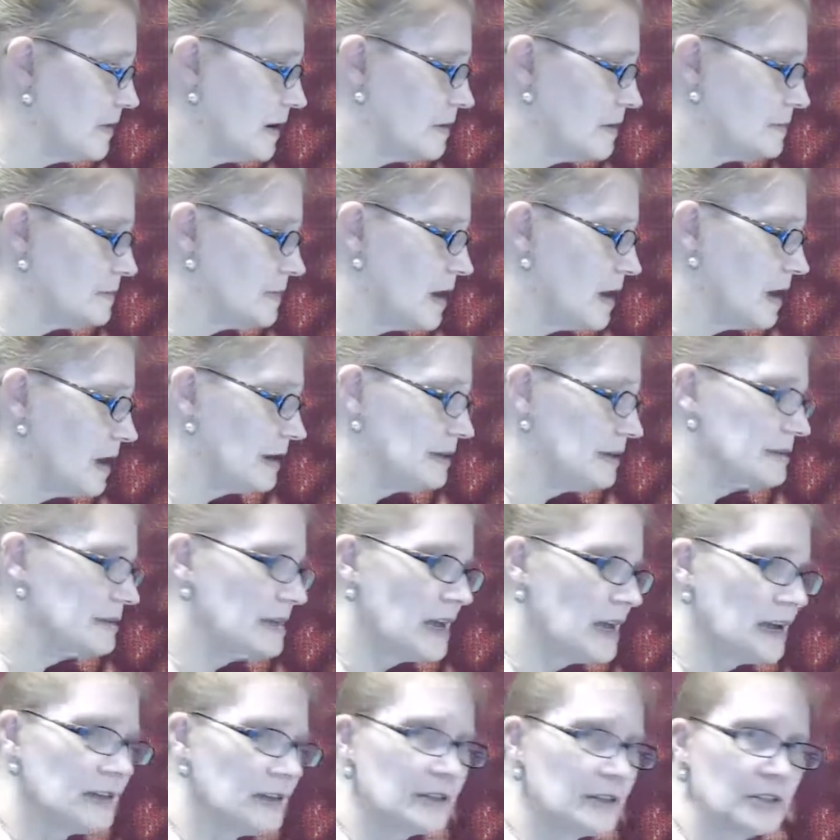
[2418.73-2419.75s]
not
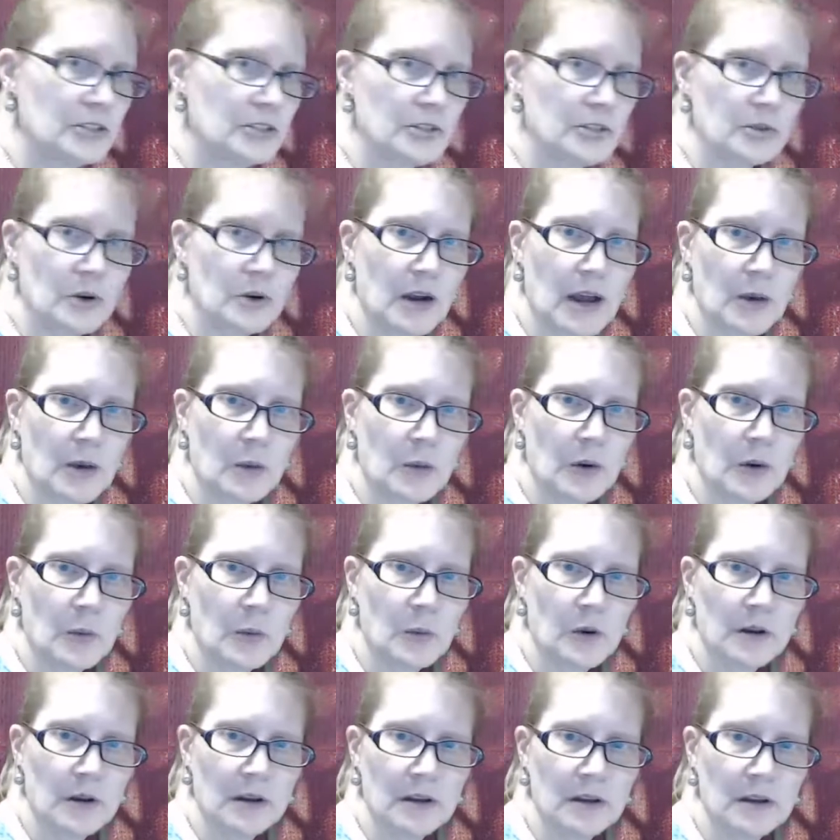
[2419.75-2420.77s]
exactly sure how I
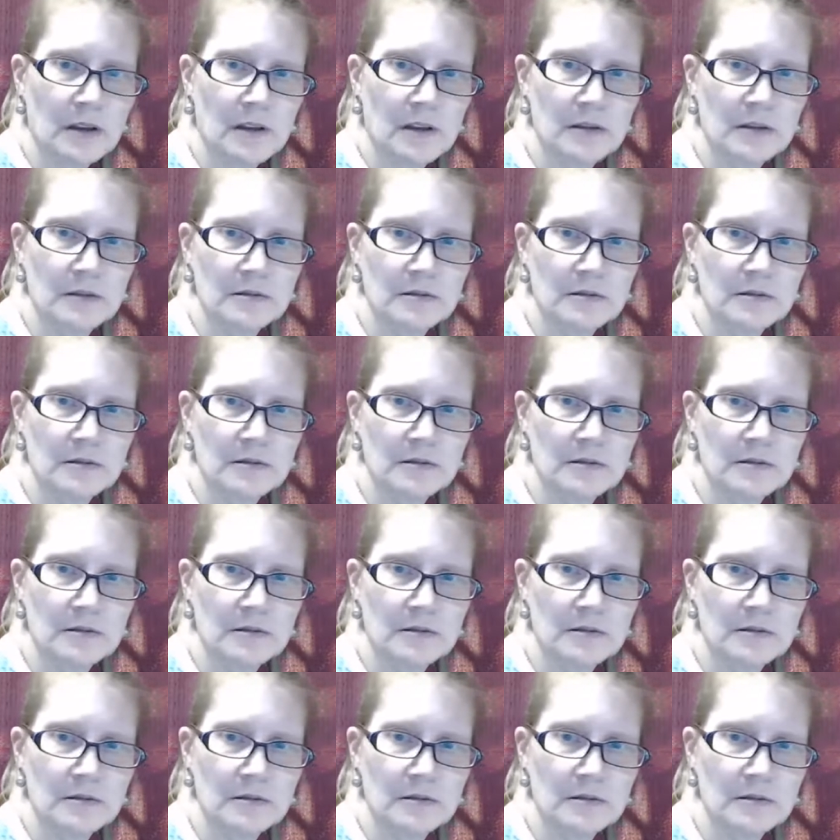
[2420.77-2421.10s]
want to.